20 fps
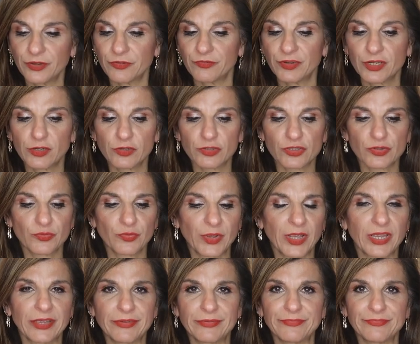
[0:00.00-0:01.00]
because of
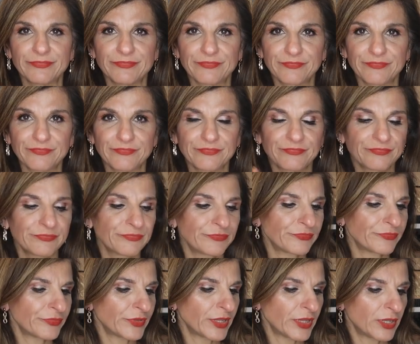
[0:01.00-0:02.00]
a
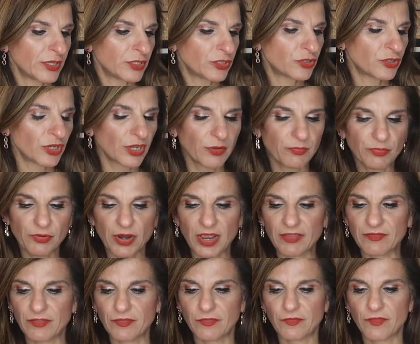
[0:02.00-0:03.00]
doing a
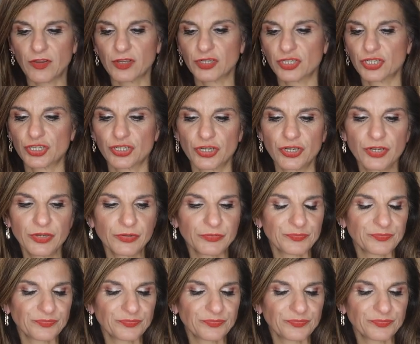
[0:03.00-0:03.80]
private function.